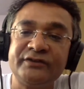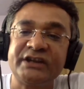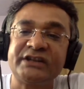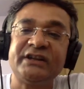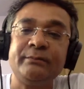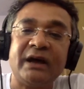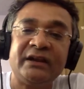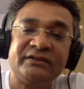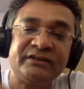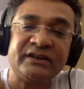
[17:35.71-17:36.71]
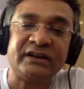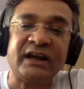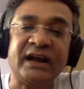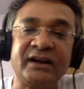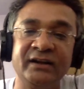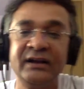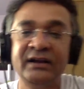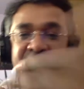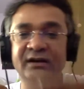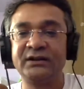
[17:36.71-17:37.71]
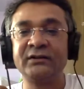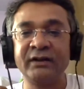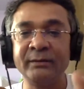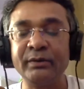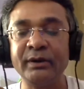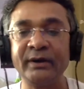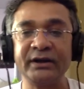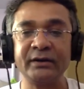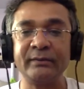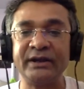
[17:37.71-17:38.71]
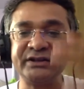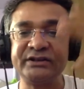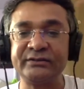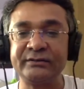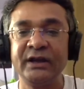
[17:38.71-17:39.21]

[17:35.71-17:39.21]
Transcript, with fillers: checks and balances that had uh, that were implemented by just